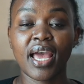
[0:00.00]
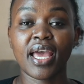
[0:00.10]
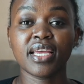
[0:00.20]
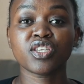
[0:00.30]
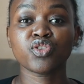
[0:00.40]

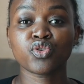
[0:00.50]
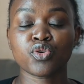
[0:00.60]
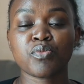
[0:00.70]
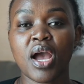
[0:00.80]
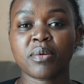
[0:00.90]
And
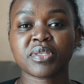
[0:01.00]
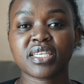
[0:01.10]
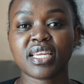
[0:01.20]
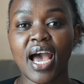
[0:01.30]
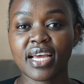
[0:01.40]
YouTube comes
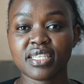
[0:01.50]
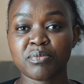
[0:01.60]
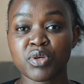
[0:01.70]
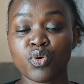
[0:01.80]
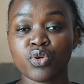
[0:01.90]
in handy
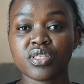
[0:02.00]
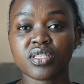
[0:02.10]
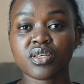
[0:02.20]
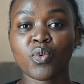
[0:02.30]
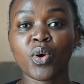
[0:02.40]

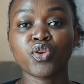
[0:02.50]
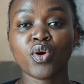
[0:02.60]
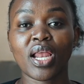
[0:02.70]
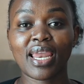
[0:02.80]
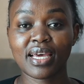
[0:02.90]
because when you
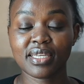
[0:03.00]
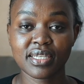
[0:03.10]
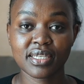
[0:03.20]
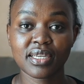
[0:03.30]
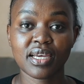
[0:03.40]
are
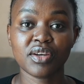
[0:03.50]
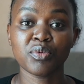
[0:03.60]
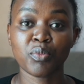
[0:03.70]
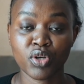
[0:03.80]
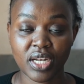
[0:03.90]
learning
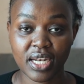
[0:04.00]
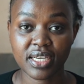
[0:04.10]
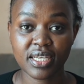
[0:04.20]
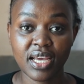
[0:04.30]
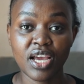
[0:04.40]
remotely,